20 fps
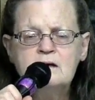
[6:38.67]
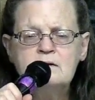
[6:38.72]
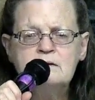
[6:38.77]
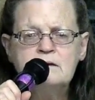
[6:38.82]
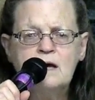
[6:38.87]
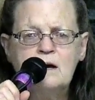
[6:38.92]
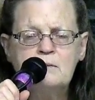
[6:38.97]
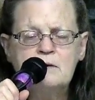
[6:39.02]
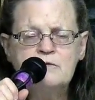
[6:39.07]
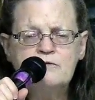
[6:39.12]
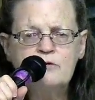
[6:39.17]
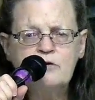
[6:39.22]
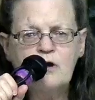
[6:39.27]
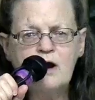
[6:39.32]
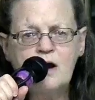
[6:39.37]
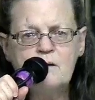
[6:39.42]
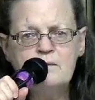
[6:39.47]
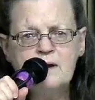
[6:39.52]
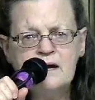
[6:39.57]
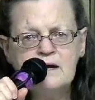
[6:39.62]
Now, before
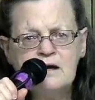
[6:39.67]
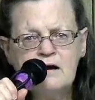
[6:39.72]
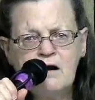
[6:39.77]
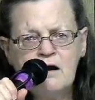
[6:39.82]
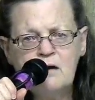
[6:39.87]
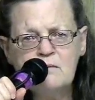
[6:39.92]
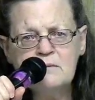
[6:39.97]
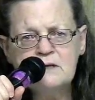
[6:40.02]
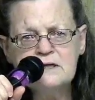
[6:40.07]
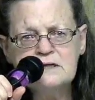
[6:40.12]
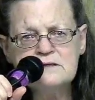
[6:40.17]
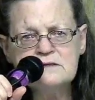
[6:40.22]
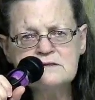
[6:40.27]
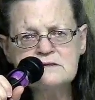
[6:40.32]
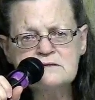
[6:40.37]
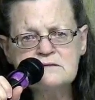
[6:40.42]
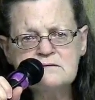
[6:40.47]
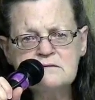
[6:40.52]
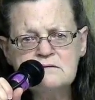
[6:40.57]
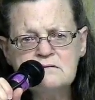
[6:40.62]
I make
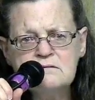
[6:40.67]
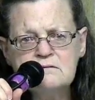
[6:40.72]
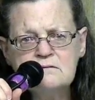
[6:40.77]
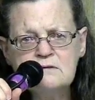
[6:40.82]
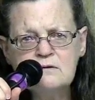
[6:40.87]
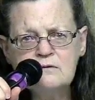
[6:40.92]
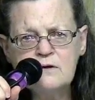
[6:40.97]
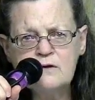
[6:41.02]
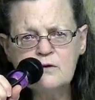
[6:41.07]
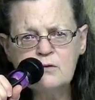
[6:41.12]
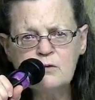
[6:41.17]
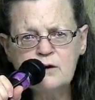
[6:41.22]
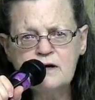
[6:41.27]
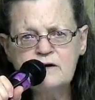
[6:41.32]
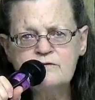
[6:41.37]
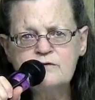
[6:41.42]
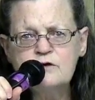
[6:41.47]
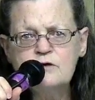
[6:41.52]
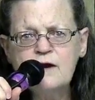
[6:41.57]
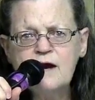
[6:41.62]
comments, do either one
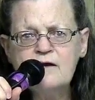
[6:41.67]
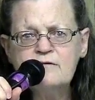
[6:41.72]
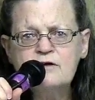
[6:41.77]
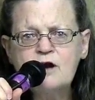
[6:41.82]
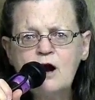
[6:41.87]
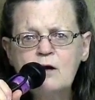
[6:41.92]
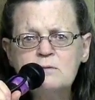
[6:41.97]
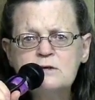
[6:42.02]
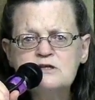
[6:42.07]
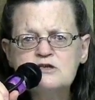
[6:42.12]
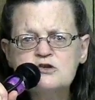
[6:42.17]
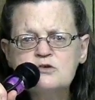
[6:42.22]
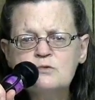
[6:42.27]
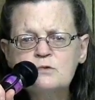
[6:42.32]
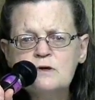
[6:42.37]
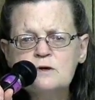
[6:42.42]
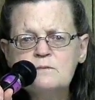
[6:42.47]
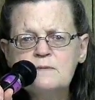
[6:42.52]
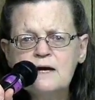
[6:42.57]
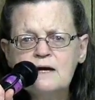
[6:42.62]
of you have comments you
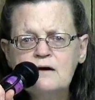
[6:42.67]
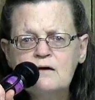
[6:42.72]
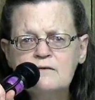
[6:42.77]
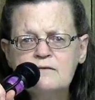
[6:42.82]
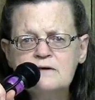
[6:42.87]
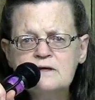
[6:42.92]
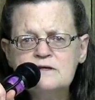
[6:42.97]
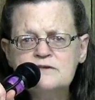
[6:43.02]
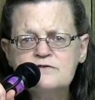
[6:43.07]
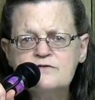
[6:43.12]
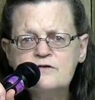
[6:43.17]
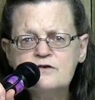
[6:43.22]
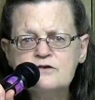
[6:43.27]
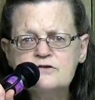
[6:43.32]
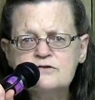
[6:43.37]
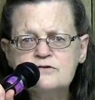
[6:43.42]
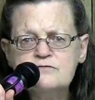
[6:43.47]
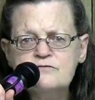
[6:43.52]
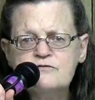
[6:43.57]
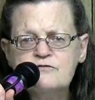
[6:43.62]
want to make on these
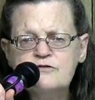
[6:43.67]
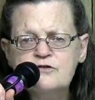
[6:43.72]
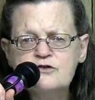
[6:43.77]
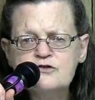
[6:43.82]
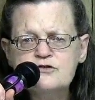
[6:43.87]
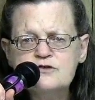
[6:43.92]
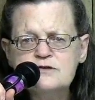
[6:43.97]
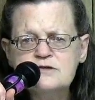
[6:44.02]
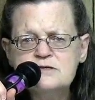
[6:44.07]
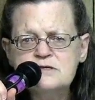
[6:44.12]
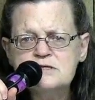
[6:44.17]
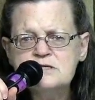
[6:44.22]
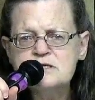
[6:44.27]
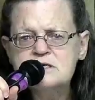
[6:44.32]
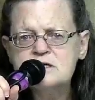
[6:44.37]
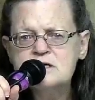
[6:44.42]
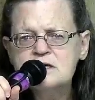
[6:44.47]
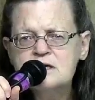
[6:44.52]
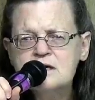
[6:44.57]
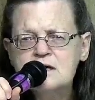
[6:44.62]
first
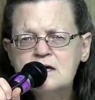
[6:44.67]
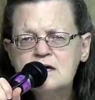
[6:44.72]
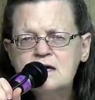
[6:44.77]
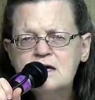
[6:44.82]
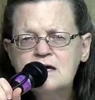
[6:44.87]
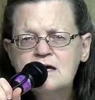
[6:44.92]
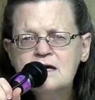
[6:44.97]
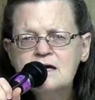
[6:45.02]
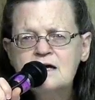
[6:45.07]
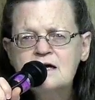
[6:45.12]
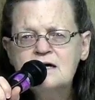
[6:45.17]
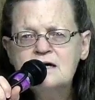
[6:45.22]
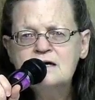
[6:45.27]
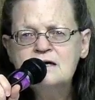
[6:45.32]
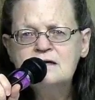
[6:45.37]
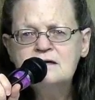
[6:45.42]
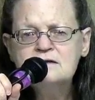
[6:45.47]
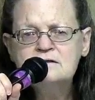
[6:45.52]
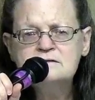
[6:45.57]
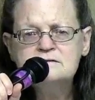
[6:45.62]
verses?
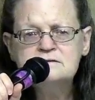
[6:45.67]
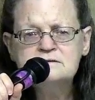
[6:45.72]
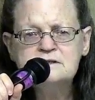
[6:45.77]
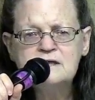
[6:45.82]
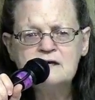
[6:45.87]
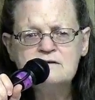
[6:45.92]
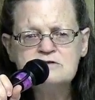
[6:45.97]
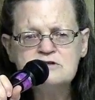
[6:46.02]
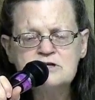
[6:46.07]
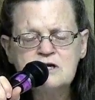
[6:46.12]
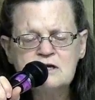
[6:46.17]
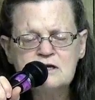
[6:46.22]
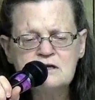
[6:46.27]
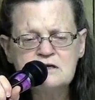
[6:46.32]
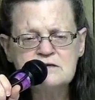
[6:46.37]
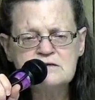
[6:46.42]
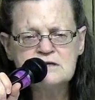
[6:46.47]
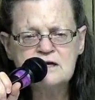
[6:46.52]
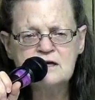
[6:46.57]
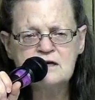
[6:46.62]
Dave's shaking
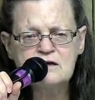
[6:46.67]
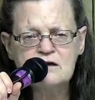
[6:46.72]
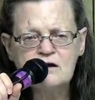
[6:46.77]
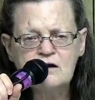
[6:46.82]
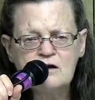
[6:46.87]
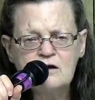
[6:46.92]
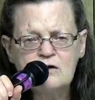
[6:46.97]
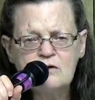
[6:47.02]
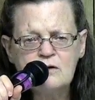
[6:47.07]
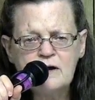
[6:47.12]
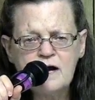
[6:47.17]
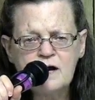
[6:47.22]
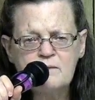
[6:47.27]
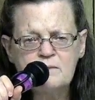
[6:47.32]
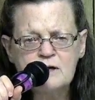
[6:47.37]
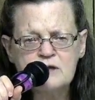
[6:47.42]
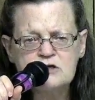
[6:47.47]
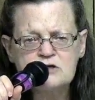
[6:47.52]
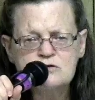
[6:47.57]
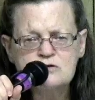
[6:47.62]
his head no. How
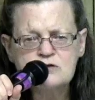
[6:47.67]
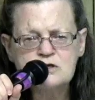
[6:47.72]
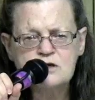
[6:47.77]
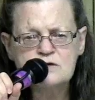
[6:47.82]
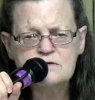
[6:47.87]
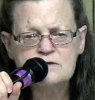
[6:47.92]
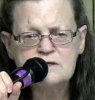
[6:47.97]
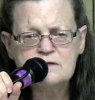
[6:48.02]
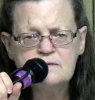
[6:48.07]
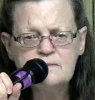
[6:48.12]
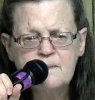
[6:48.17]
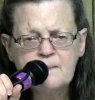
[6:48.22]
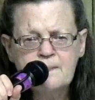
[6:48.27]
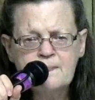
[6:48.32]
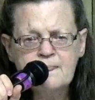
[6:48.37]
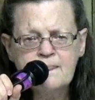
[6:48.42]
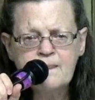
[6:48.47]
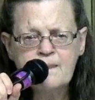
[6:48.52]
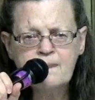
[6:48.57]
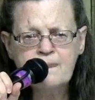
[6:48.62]
about you, Josie?
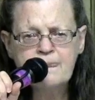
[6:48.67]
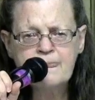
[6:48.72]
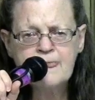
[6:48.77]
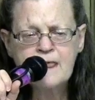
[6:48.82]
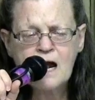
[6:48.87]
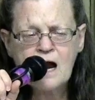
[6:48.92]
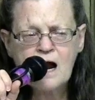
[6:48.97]
No.